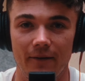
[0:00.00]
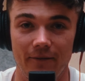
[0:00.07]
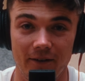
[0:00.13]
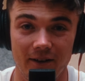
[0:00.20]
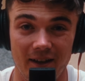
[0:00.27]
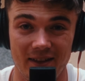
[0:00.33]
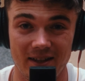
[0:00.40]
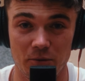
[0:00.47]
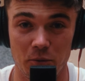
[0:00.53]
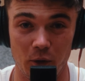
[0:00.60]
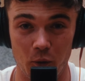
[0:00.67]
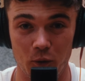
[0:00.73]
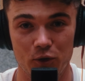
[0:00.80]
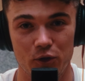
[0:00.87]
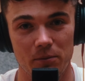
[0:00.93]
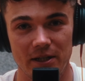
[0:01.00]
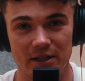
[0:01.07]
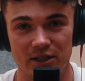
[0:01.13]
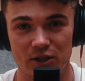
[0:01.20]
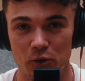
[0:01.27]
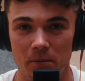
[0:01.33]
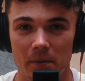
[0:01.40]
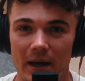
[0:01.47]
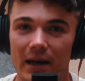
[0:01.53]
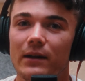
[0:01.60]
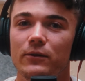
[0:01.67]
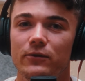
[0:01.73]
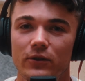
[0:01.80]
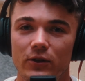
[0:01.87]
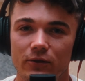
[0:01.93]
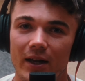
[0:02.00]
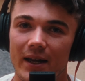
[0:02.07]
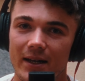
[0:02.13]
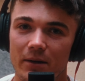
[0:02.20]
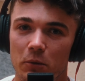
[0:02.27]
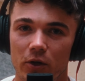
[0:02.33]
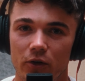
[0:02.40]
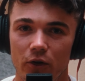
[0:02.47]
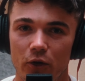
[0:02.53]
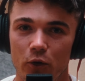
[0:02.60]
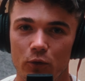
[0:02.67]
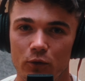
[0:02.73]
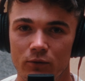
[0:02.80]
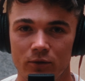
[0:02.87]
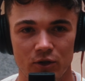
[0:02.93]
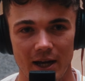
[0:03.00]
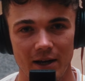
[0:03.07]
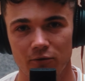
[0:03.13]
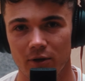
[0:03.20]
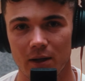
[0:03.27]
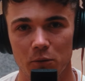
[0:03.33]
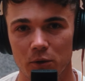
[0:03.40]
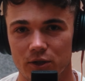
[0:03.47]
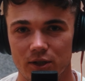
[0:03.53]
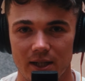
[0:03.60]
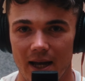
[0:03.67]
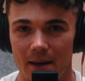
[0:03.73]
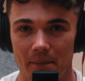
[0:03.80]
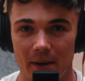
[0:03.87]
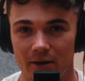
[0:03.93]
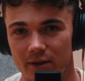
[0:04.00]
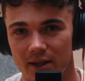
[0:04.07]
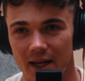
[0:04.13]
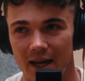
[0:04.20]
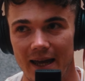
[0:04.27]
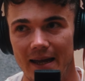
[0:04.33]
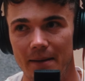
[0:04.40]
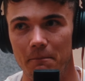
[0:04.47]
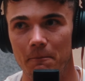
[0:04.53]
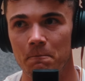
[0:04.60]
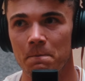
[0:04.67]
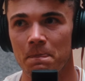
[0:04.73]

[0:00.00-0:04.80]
I feel like this will also be super helpful for anyone who generally wants to get better at the game